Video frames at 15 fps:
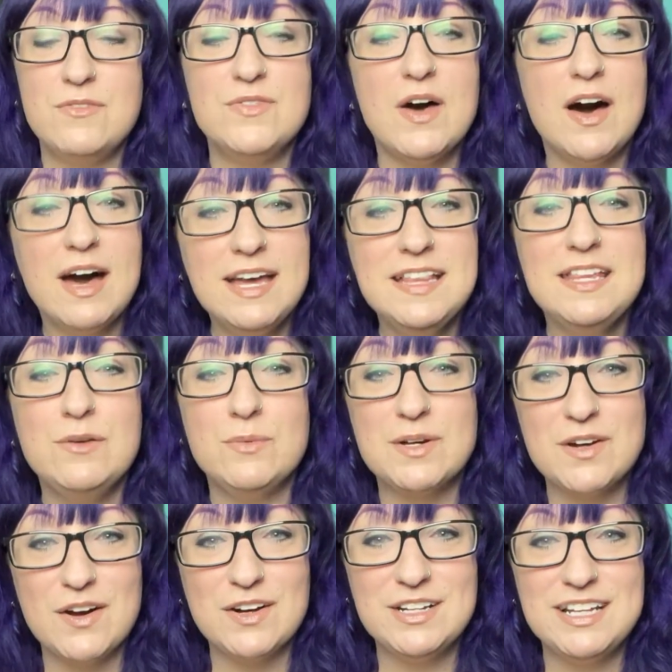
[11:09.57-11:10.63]
the highly
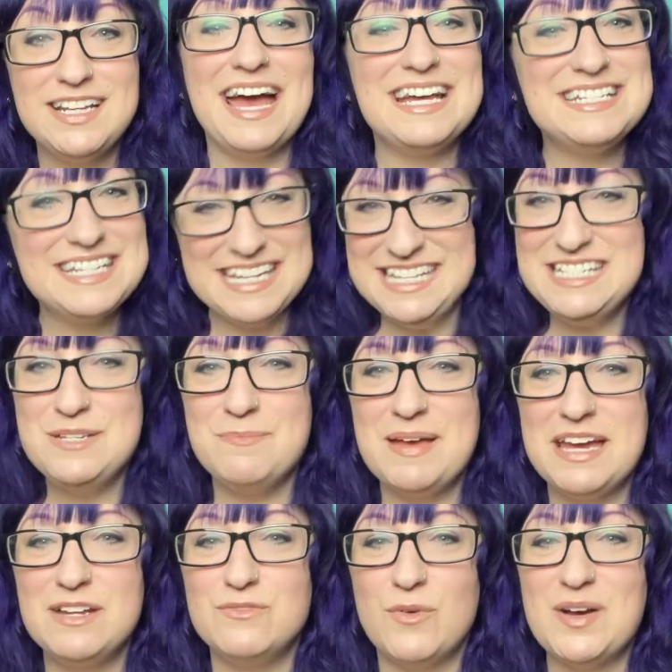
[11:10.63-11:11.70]
regarded and
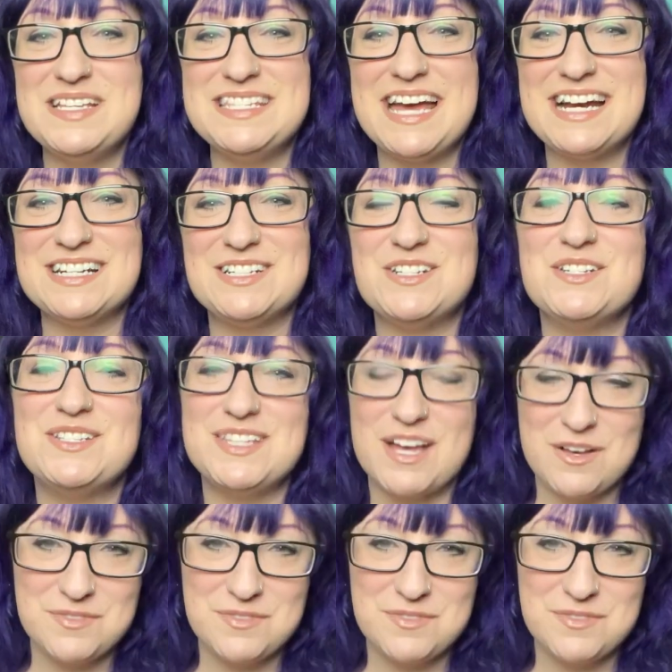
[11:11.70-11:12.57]
in-demand voice actors of